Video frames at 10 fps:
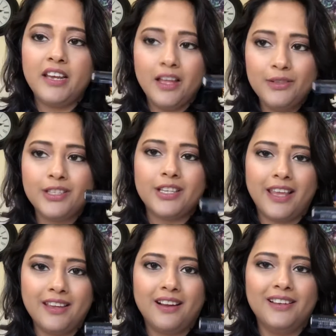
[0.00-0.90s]
Another
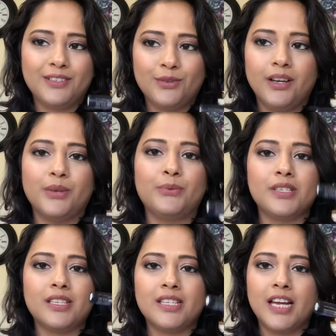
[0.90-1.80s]
thing I tried
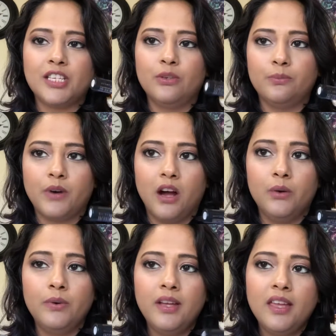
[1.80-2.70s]
was the Tattoo
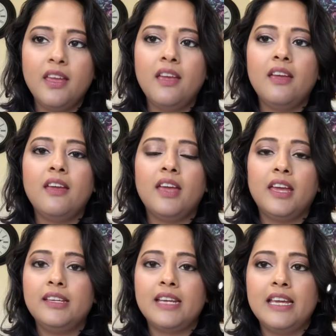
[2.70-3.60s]
Brow.
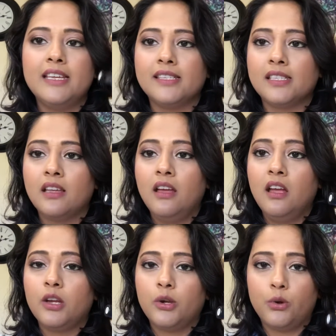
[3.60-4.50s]
It is
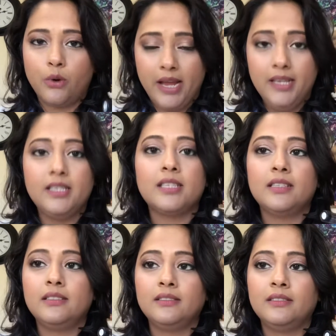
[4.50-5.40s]
great.
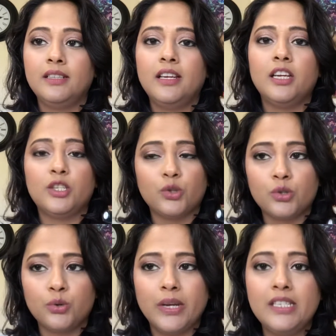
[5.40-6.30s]
It
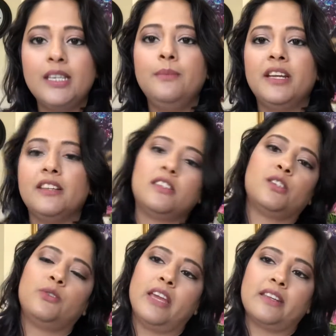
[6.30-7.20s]
took 20 minutes
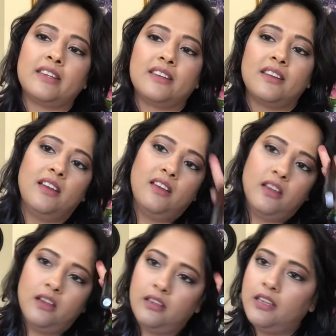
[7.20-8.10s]
to get
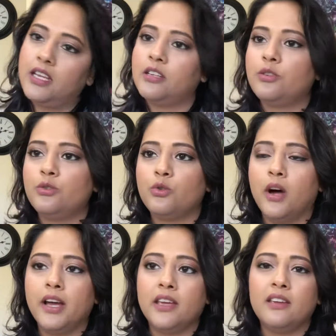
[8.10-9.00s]
it to
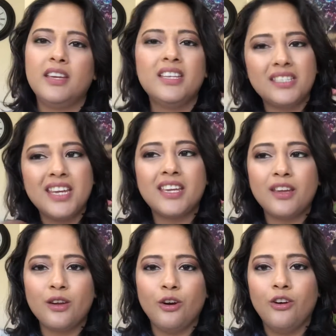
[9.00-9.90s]
dry.
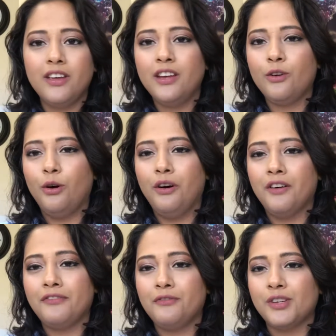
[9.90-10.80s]
Taking it
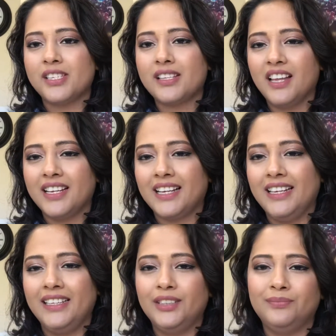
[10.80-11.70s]
off was
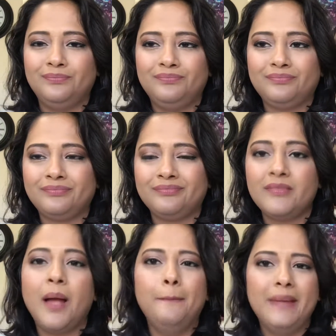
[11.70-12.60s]
slightly
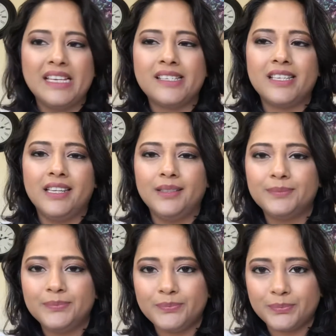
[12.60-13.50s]
messy,
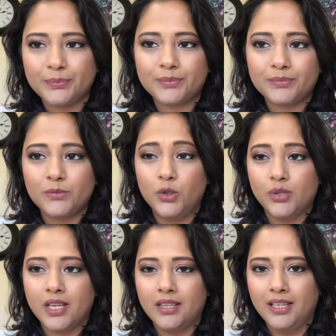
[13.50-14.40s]
to
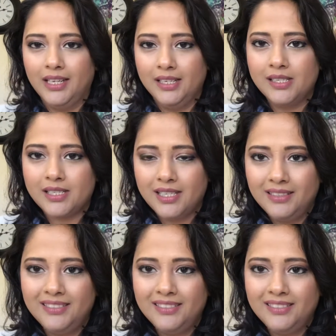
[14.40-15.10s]
say the least.